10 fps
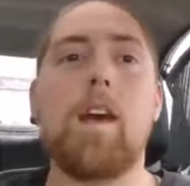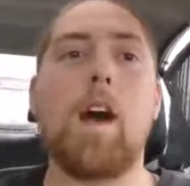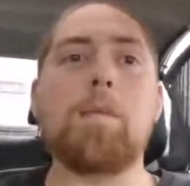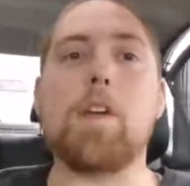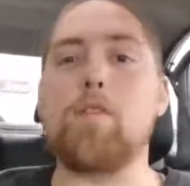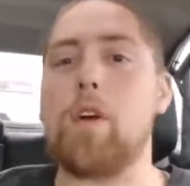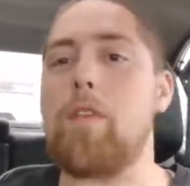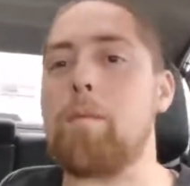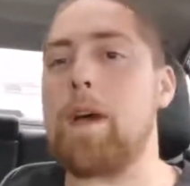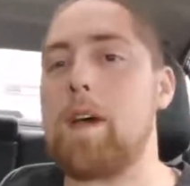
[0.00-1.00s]
I'm not sure
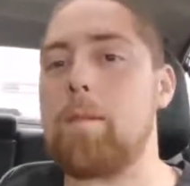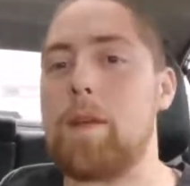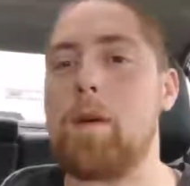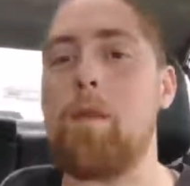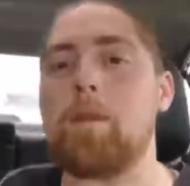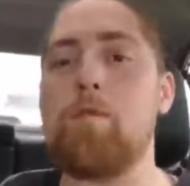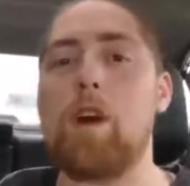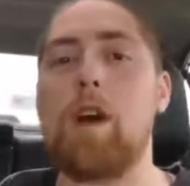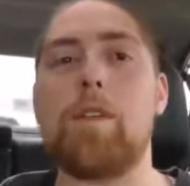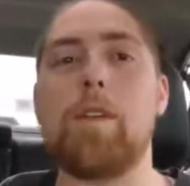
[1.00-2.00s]
if I'm back, but I'm
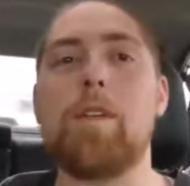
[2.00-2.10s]
driving.